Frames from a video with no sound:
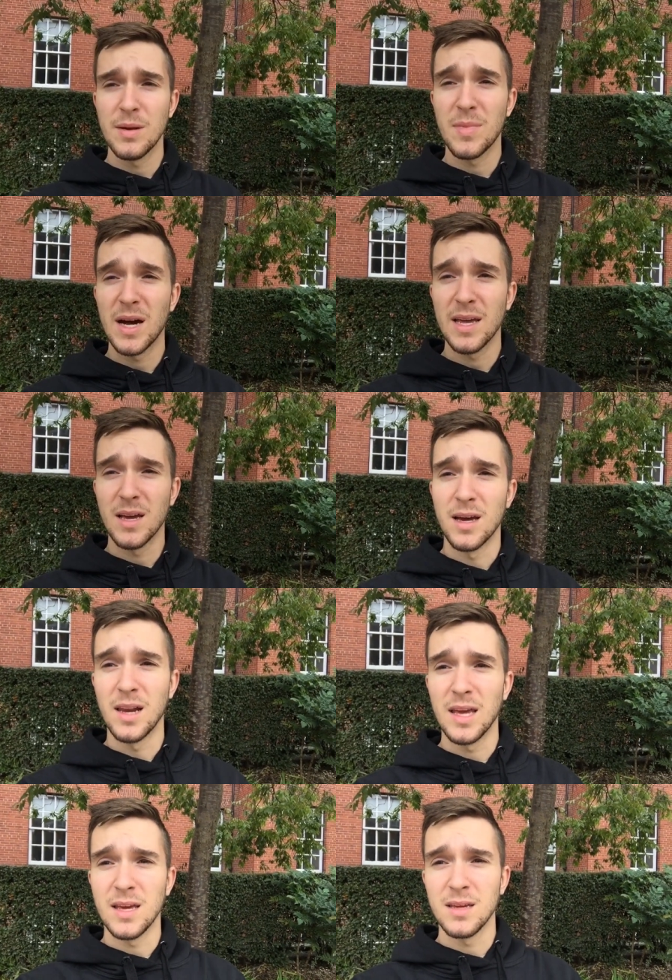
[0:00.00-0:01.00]
In my
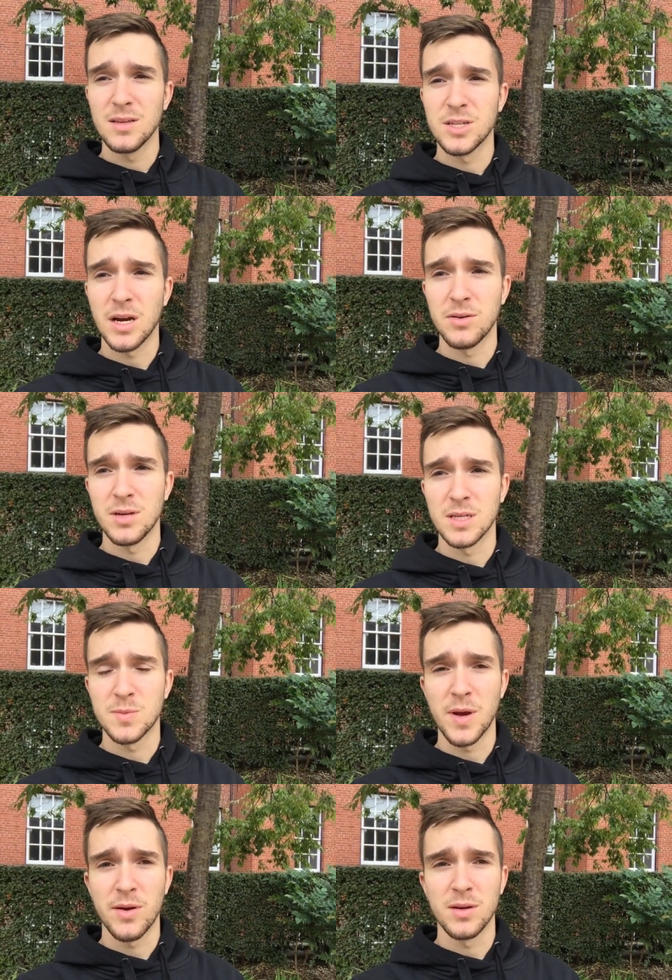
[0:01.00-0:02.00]
early childhood
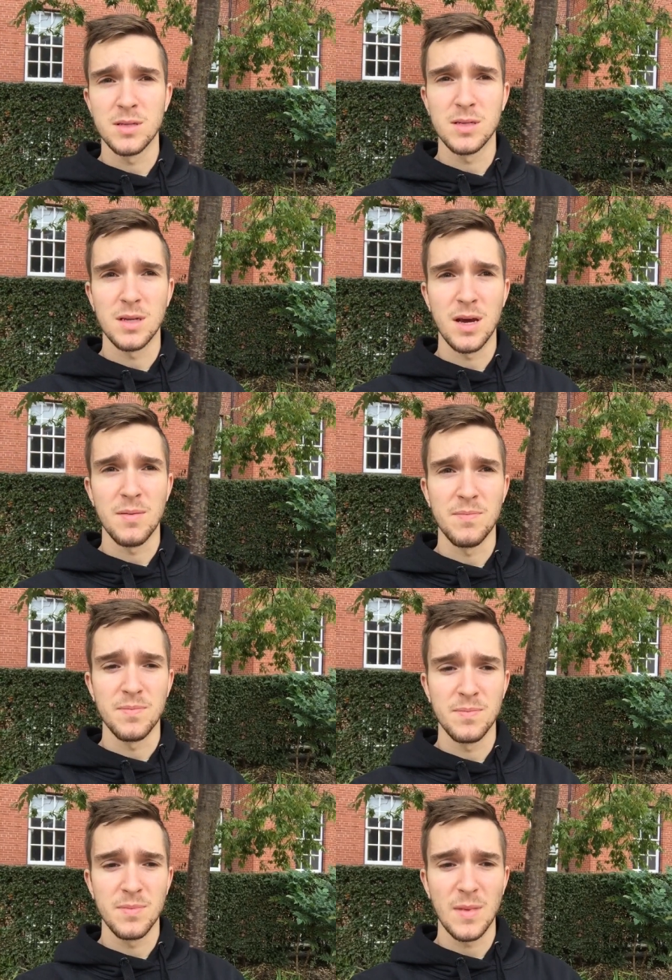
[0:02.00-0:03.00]
experience,
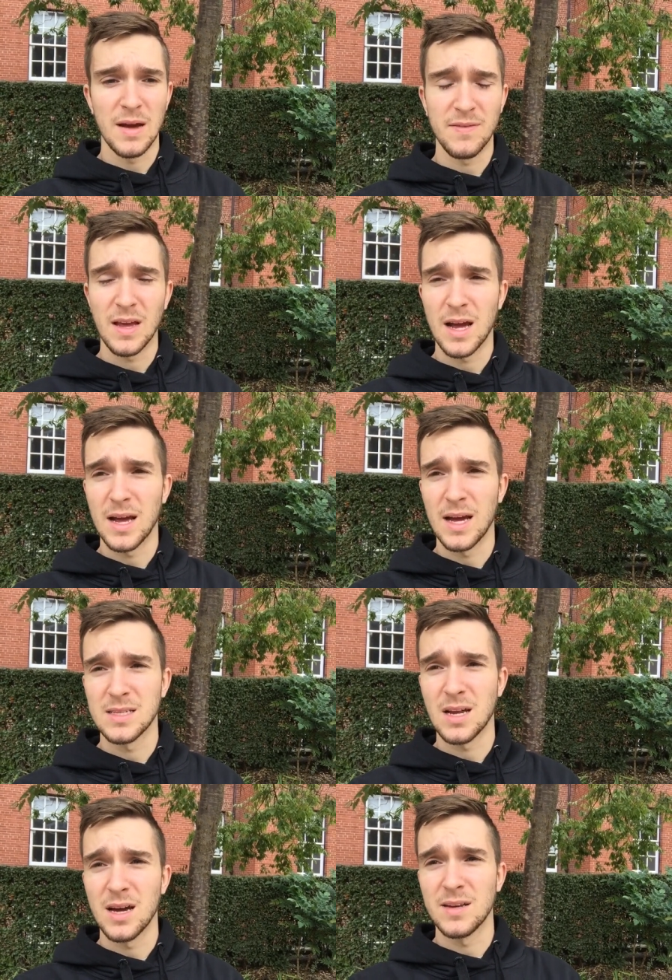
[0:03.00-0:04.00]
um, I think I, I
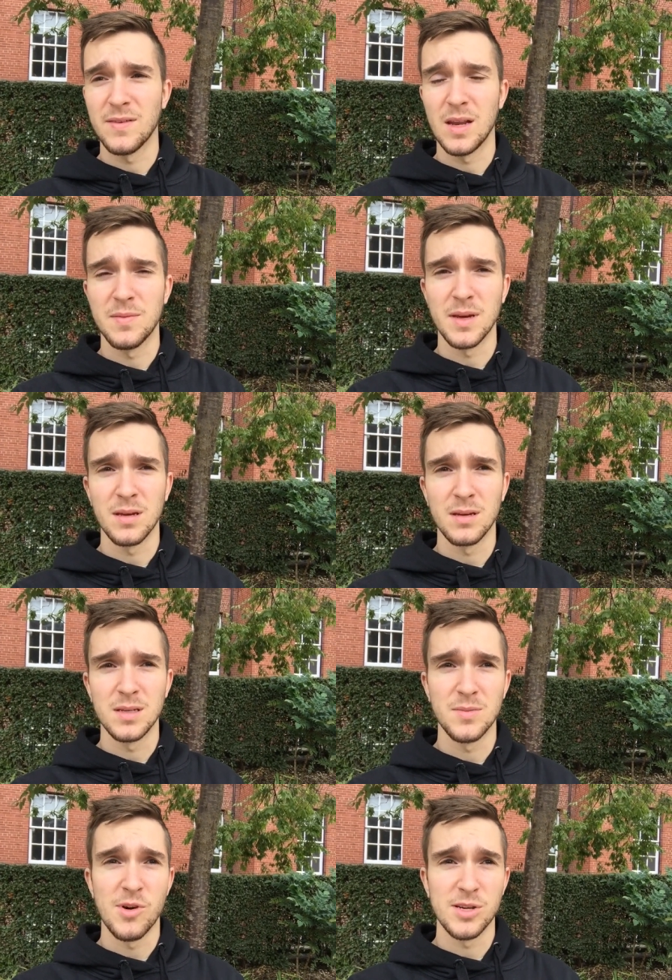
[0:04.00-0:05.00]
started developing
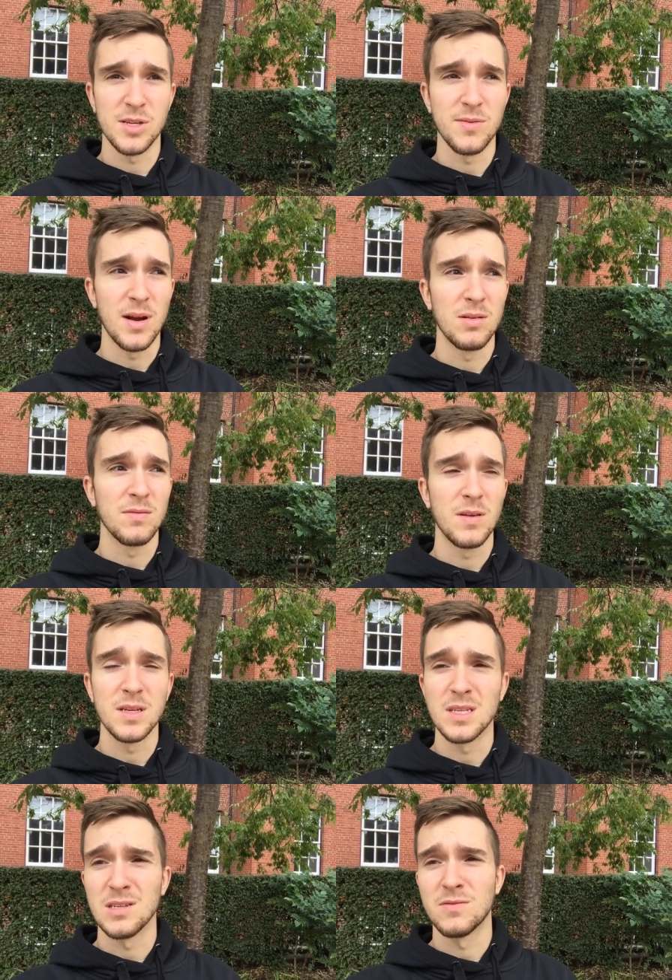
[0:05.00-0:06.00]
depression around
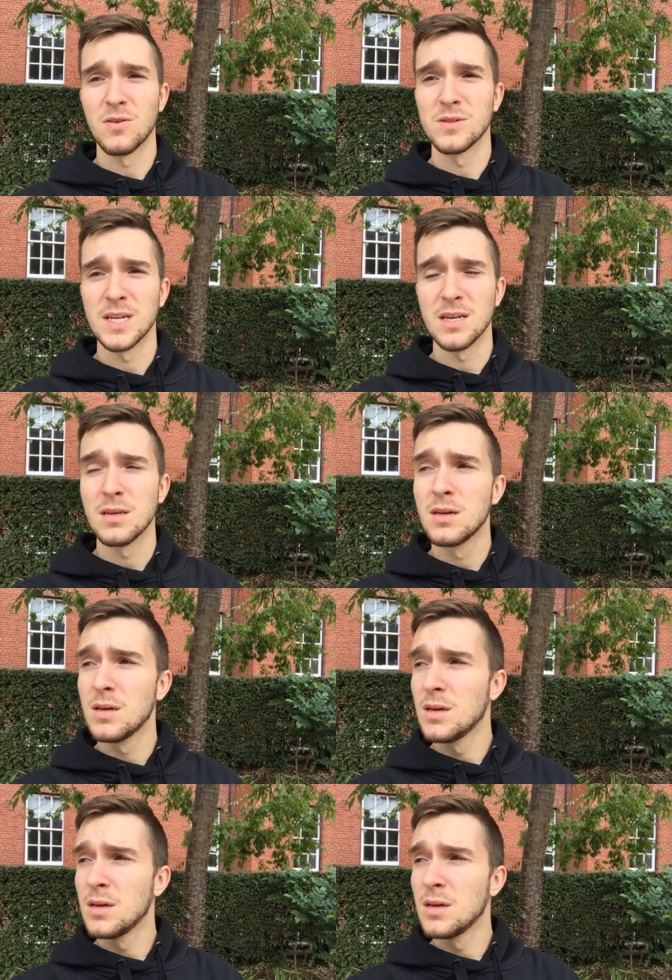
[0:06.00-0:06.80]
thirteen or fourteen.